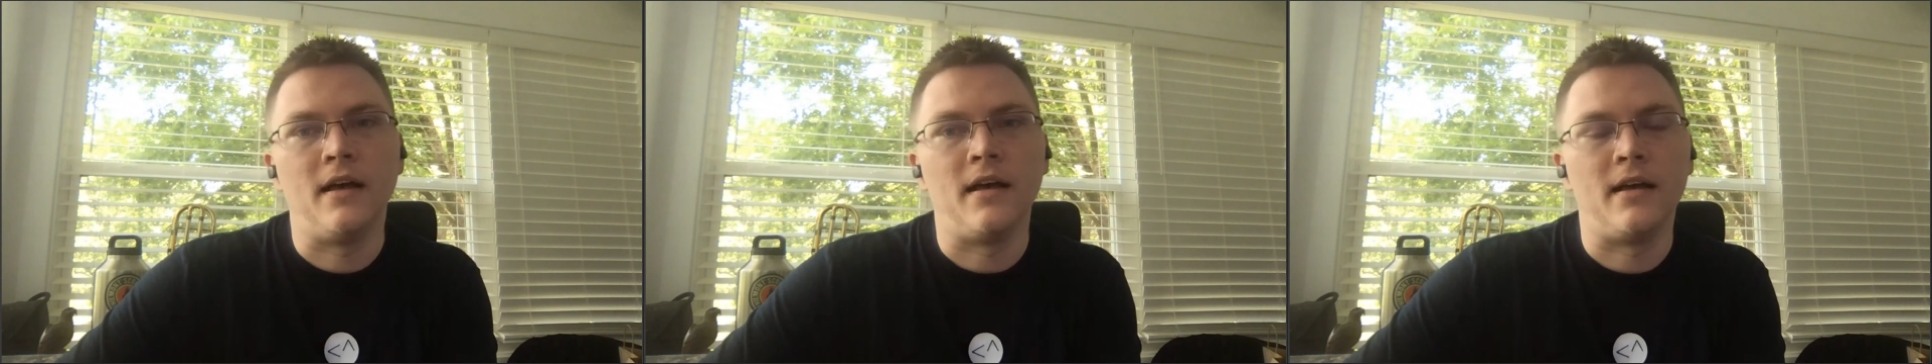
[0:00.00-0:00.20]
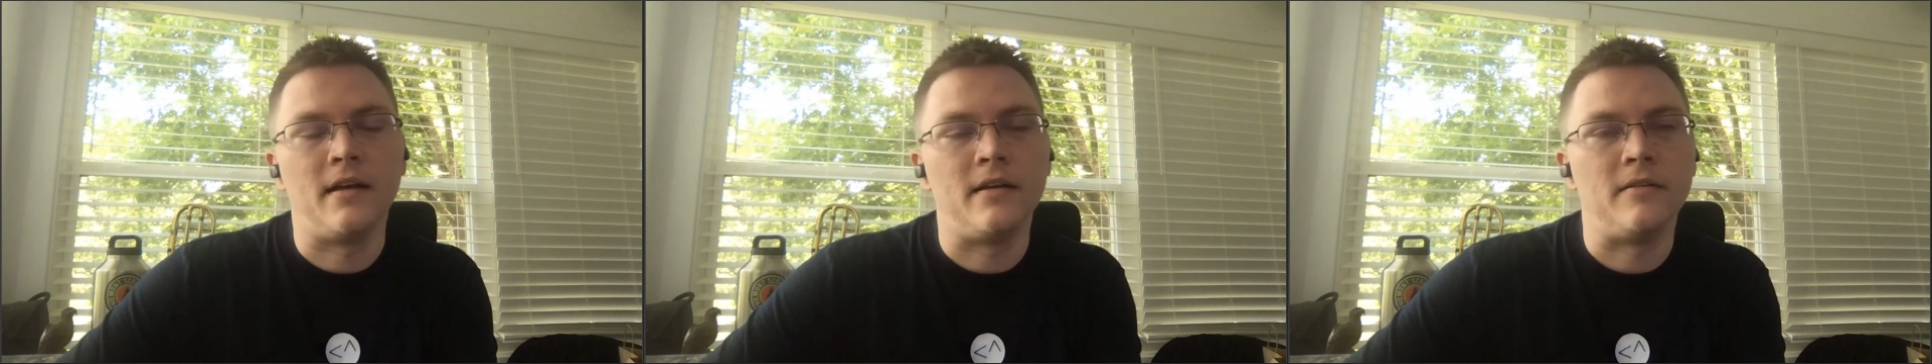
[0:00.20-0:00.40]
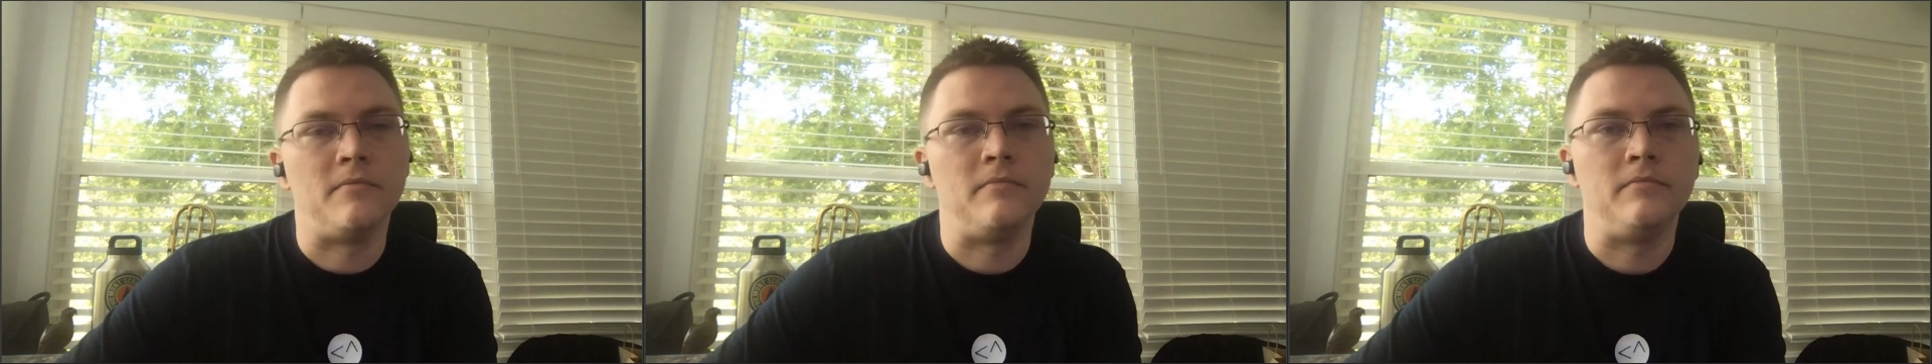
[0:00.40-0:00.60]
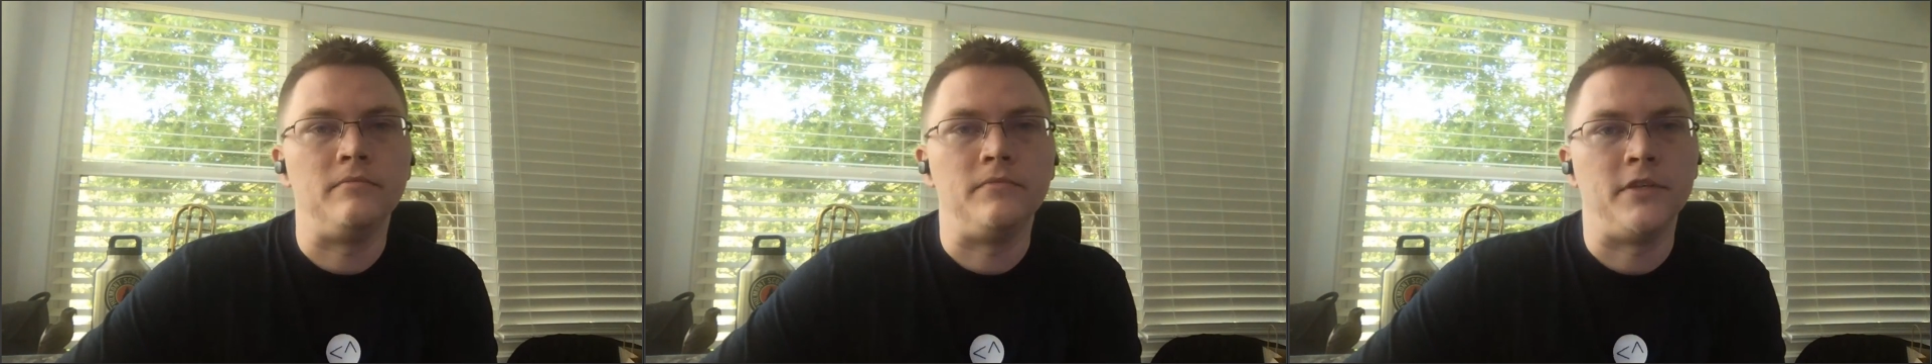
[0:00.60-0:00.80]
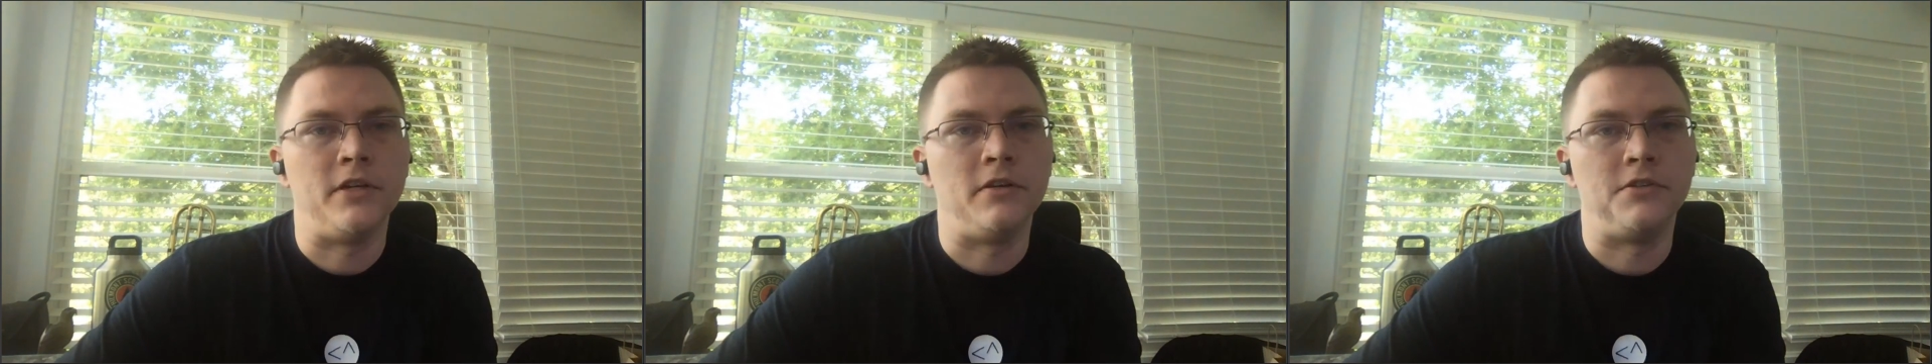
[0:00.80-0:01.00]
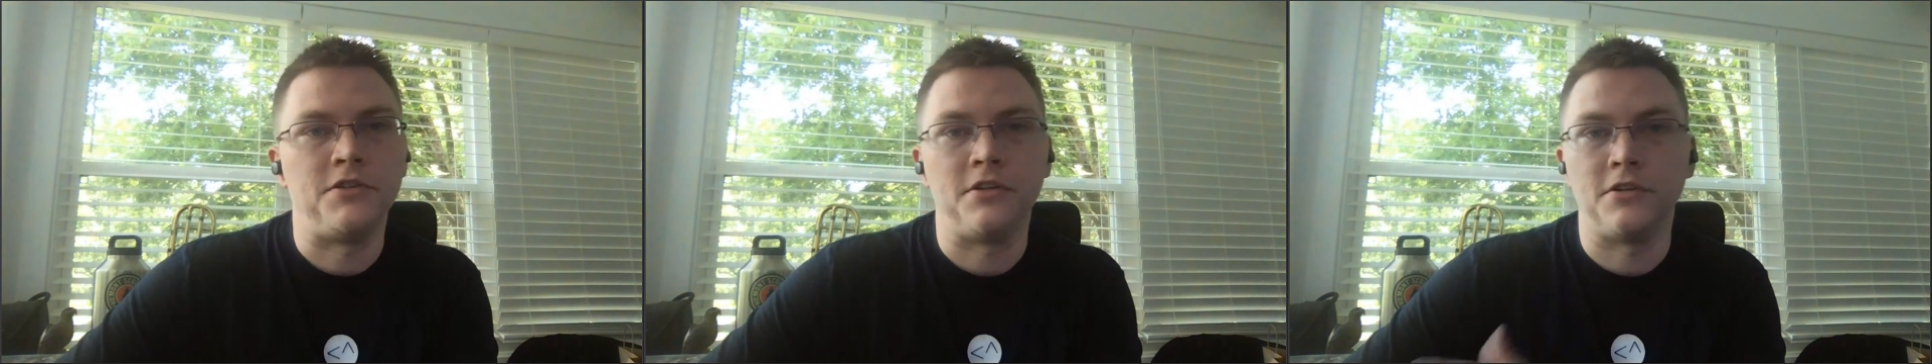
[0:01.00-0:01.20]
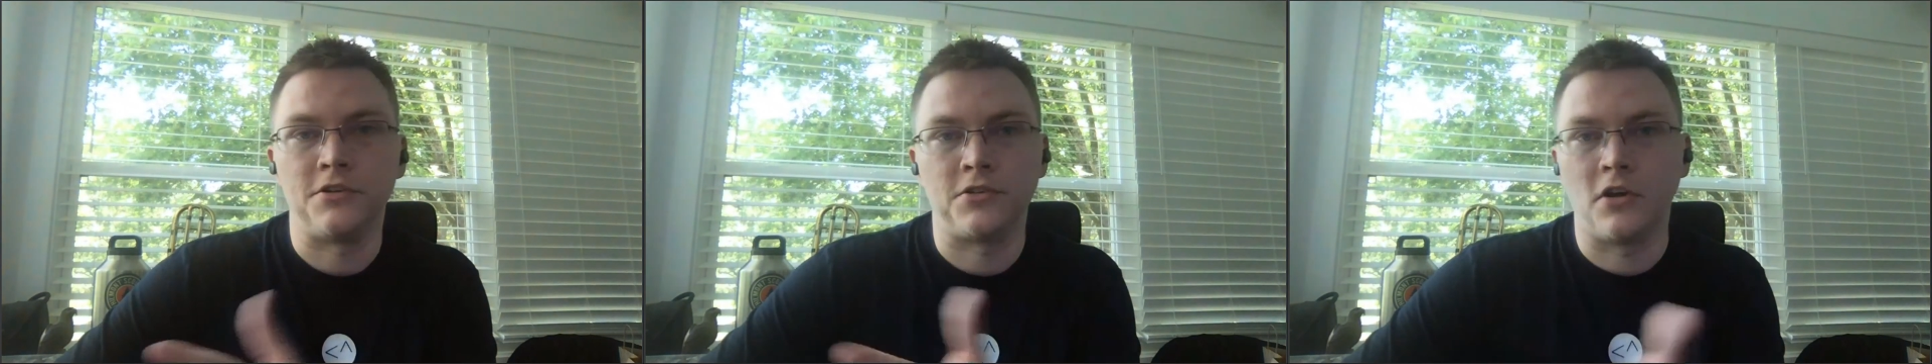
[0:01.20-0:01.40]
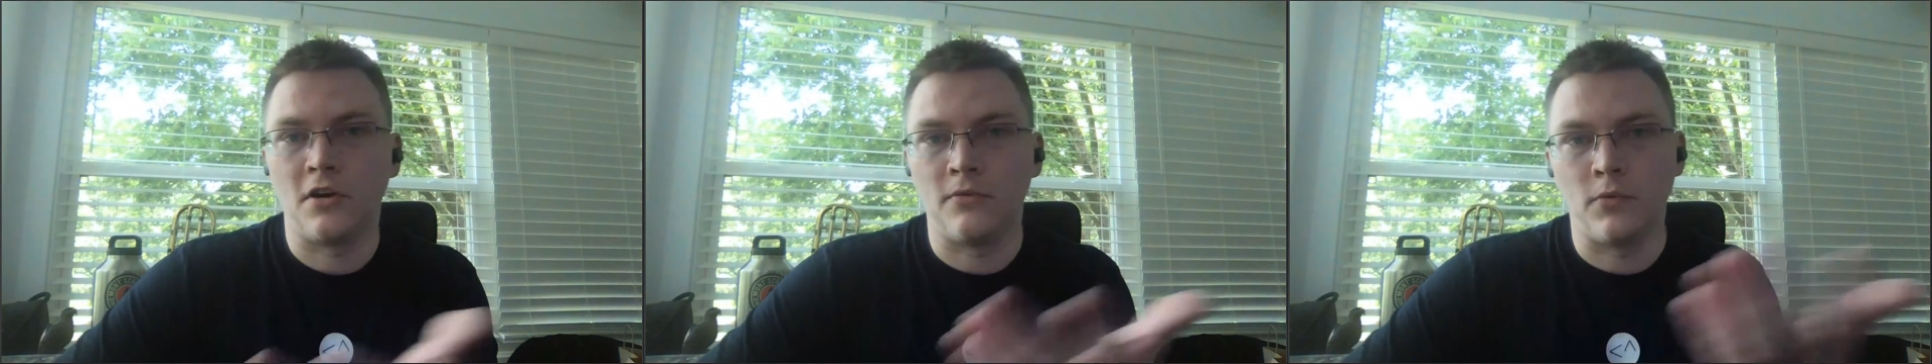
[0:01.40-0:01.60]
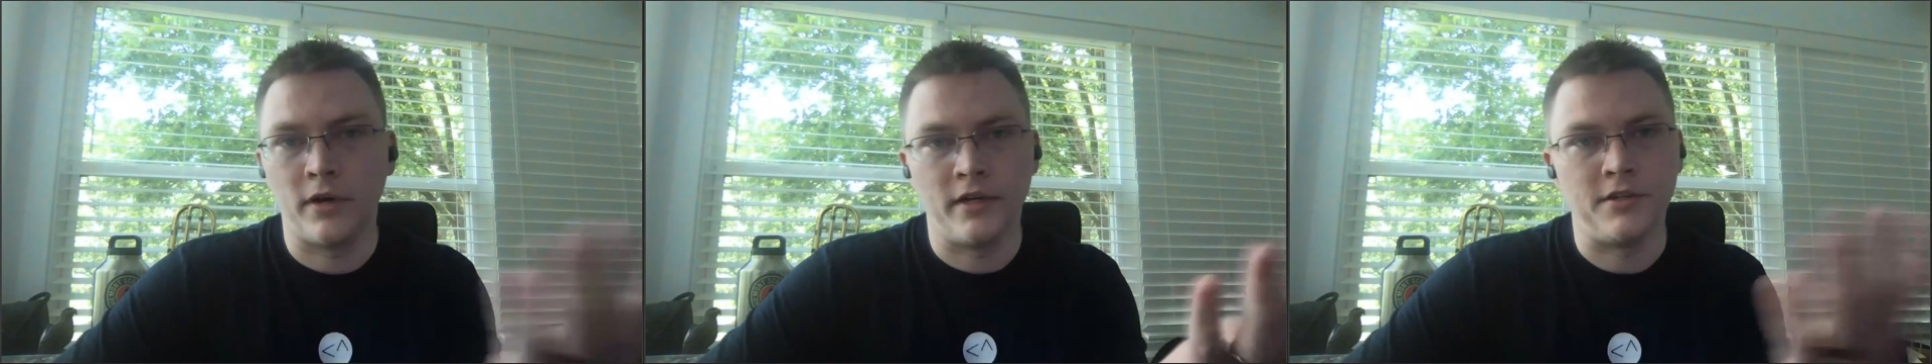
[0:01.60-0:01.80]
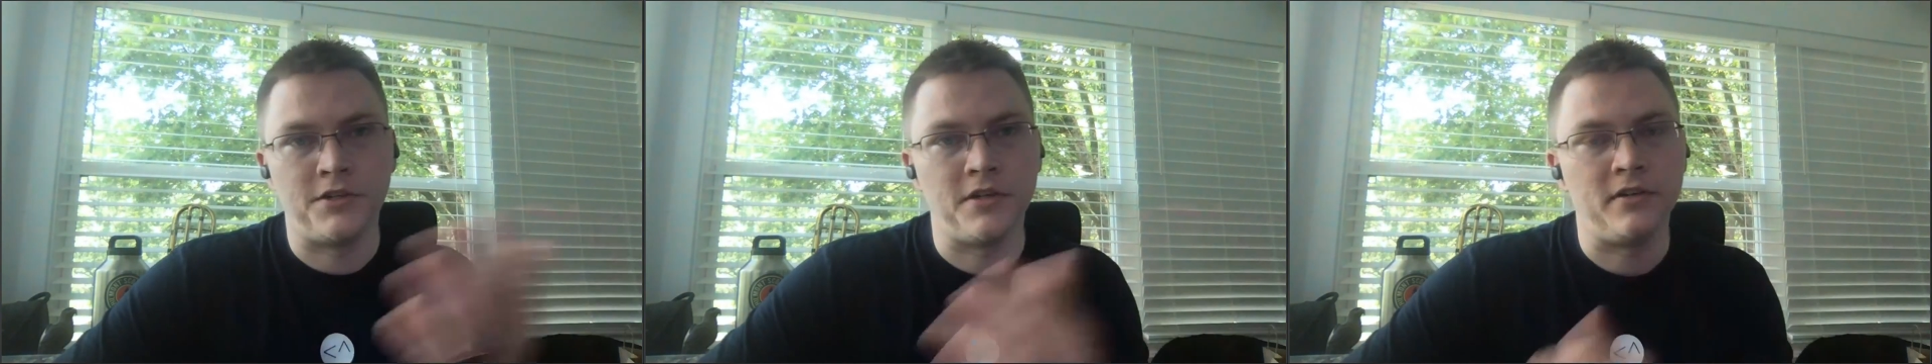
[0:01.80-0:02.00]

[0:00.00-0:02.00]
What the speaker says: Jira Software,